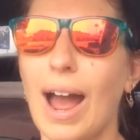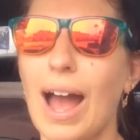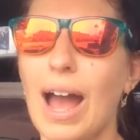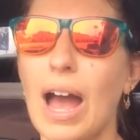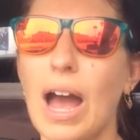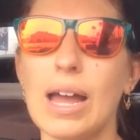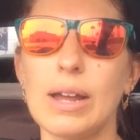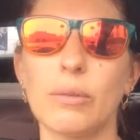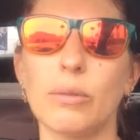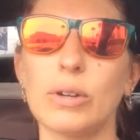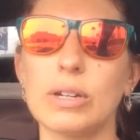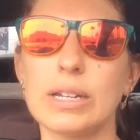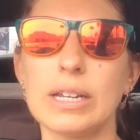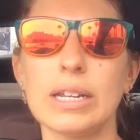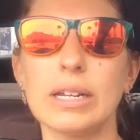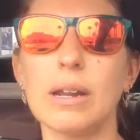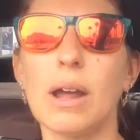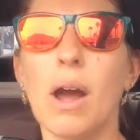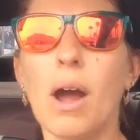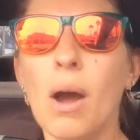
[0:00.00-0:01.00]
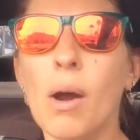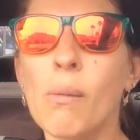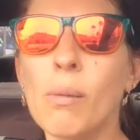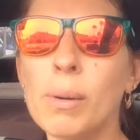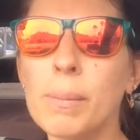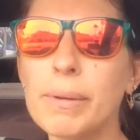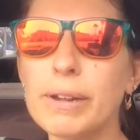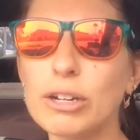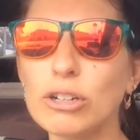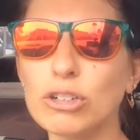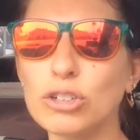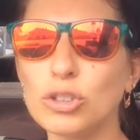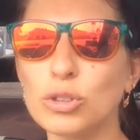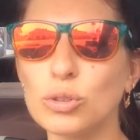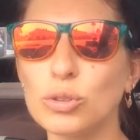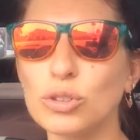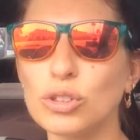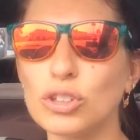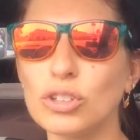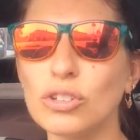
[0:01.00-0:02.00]
I would need more bigger
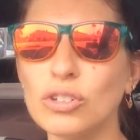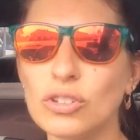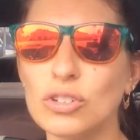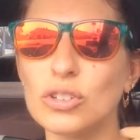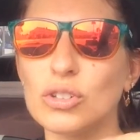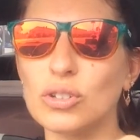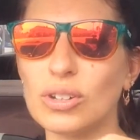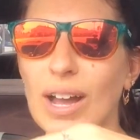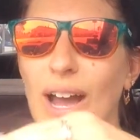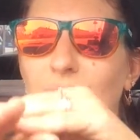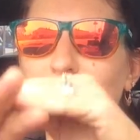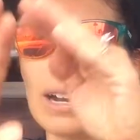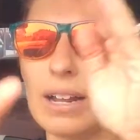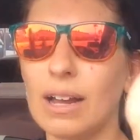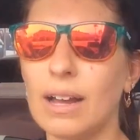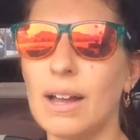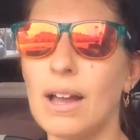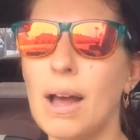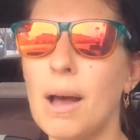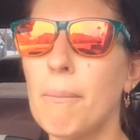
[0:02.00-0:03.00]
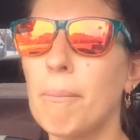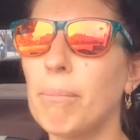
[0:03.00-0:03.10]
shoulders to kind of